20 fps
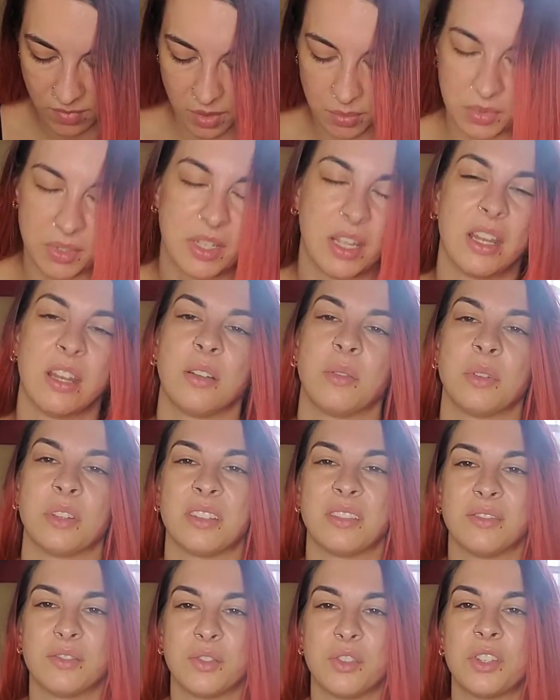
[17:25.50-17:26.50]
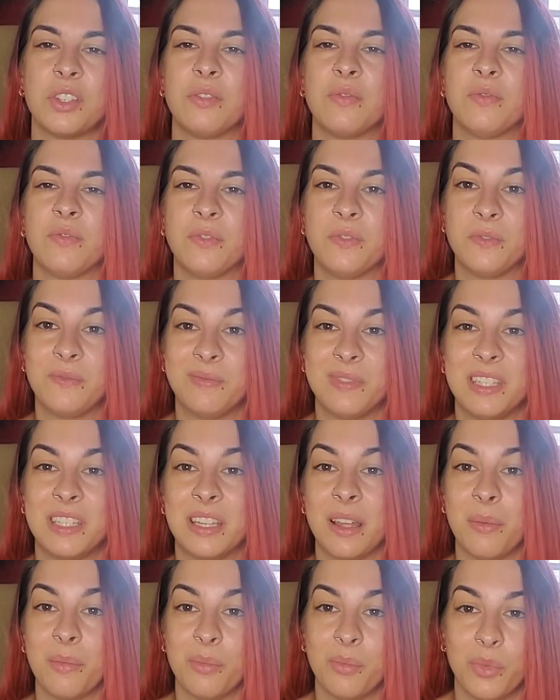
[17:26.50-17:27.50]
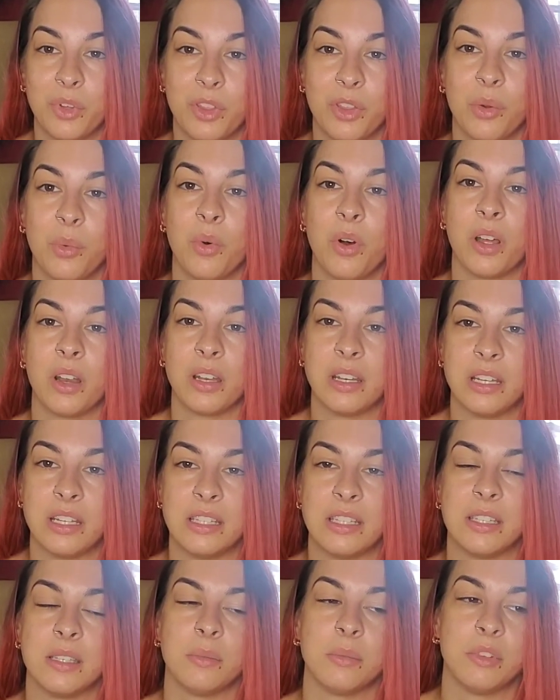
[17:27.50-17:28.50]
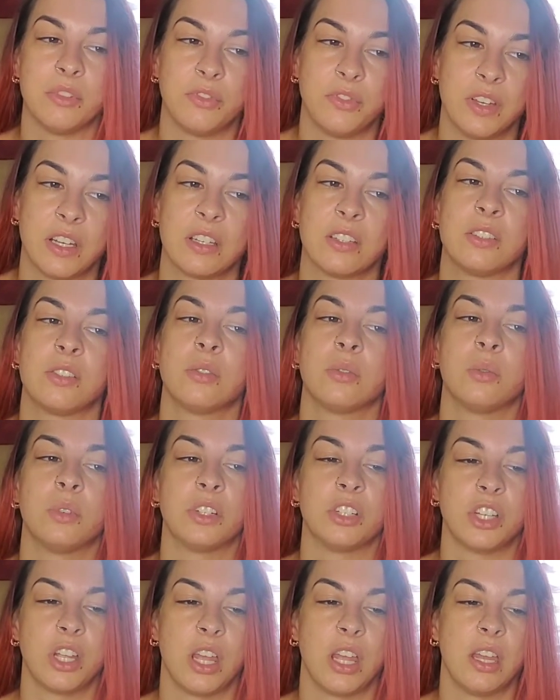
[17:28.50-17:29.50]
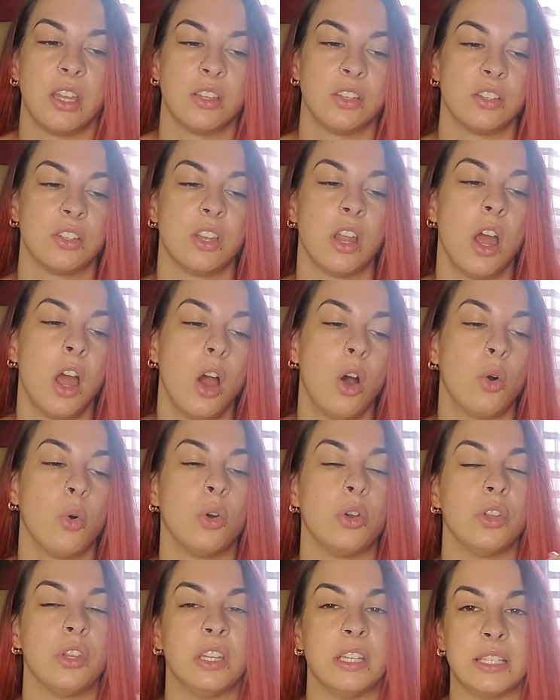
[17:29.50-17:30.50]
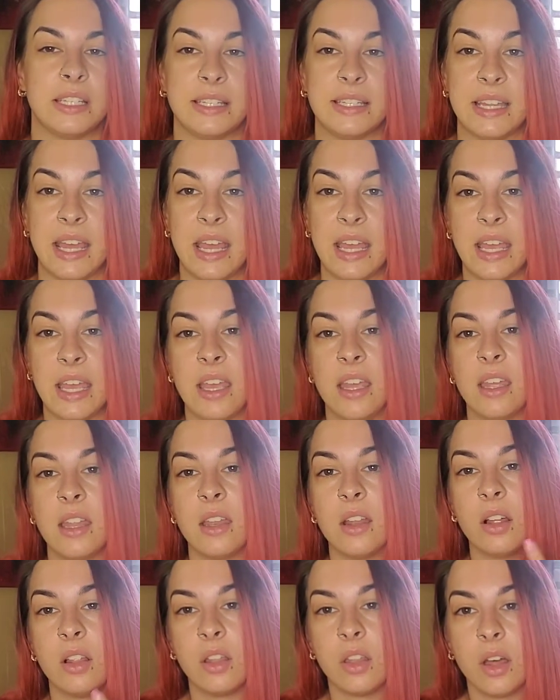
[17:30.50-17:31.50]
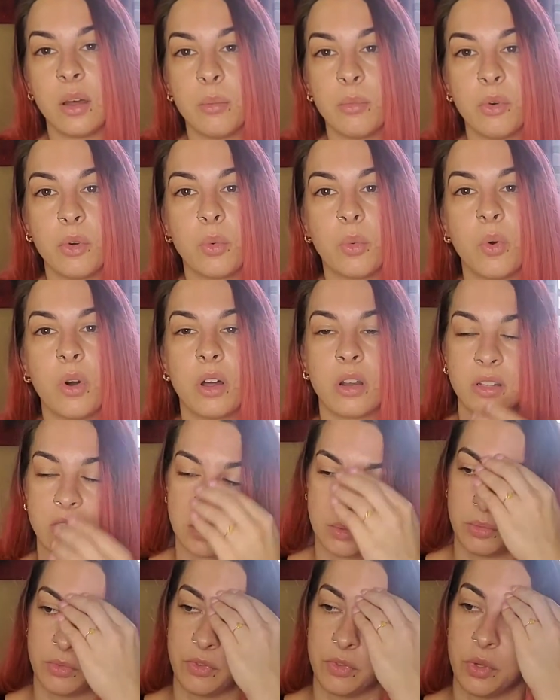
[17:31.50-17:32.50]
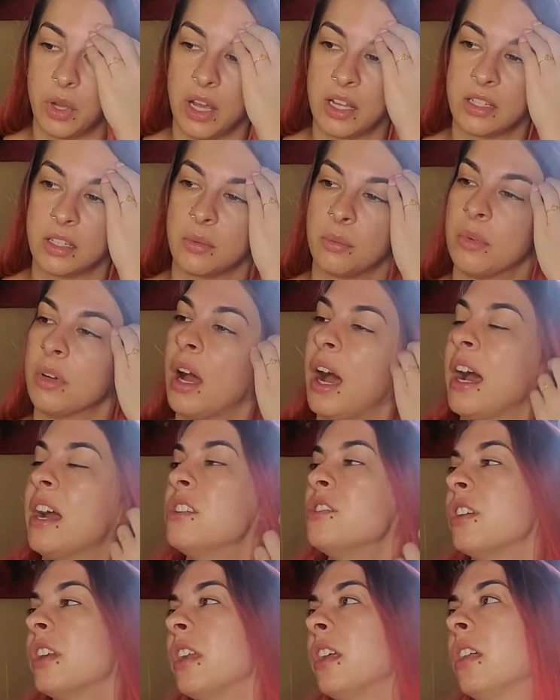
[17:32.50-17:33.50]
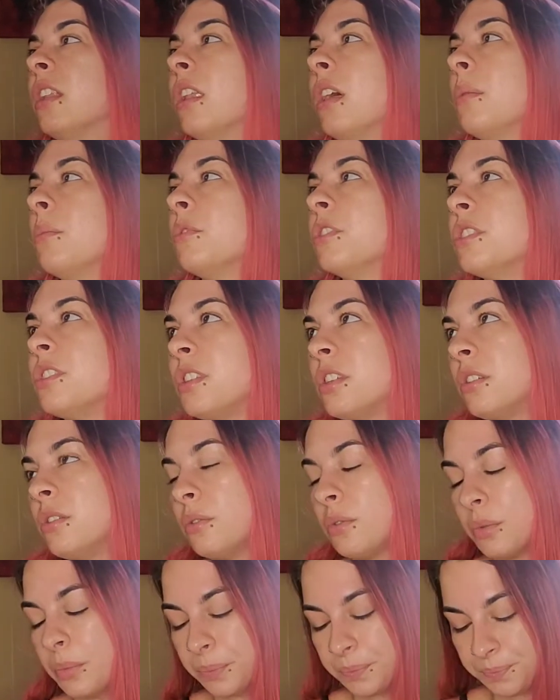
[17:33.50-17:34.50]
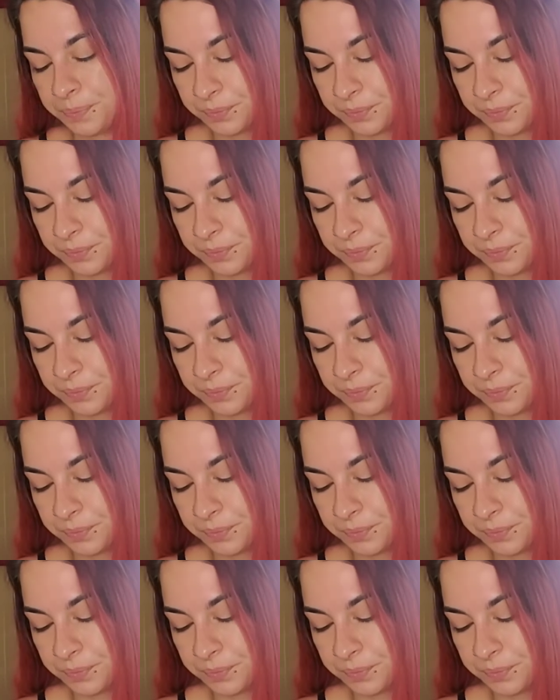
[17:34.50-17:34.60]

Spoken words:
just getting with something with your water needs to be fixed or changed, or you need to take in a lot more water. Some of you guys are hydrating a lot more too.